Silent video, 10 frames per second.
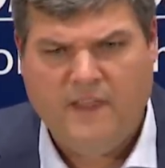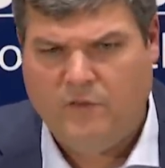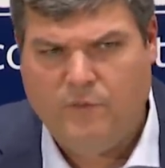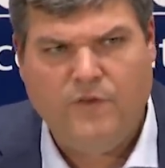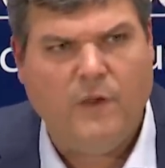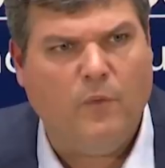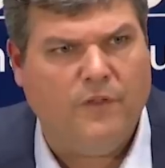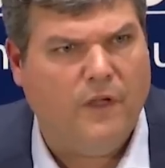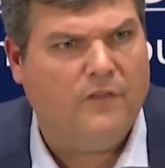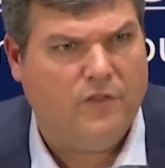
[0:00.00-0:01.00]
I think it's fit
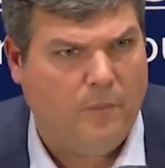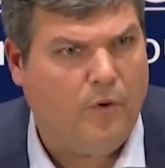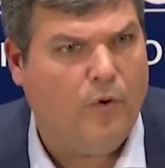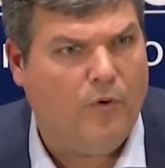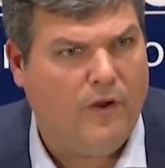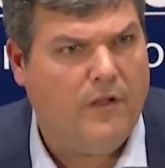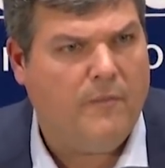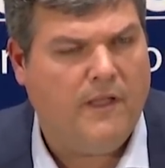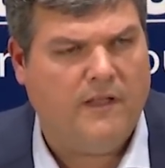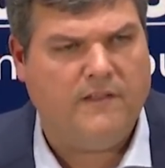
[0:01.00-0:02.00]
with us and the
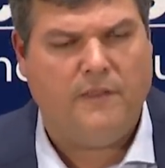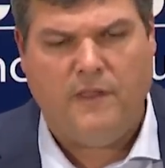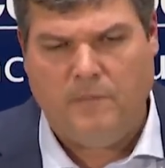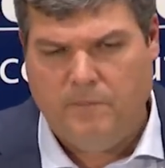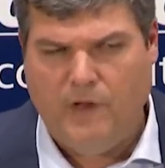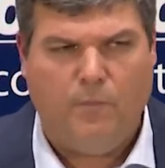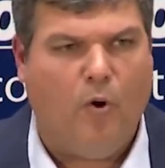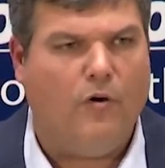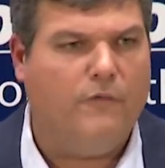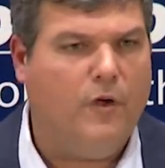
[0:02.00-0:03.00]
program, because I think, you know,
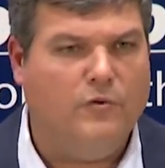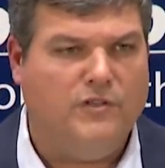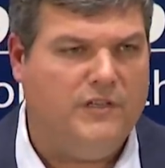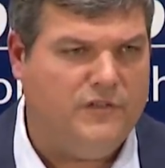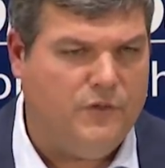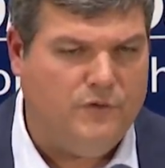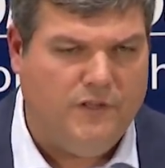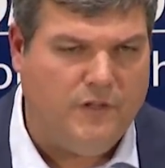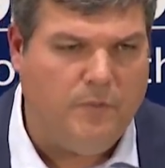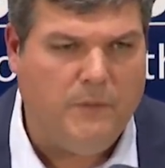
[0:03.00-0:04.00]
part of coaching is
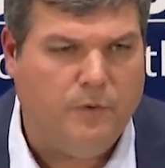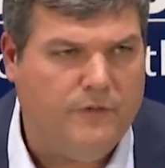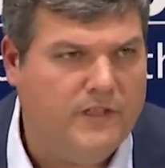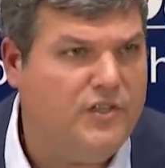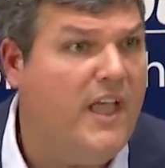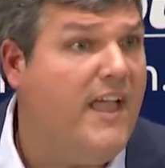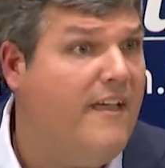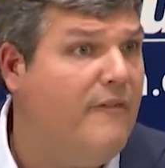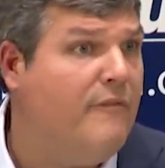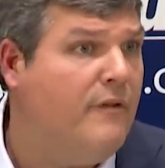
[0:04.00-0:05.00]
using the people that you
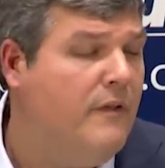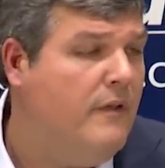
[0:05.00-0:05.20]
have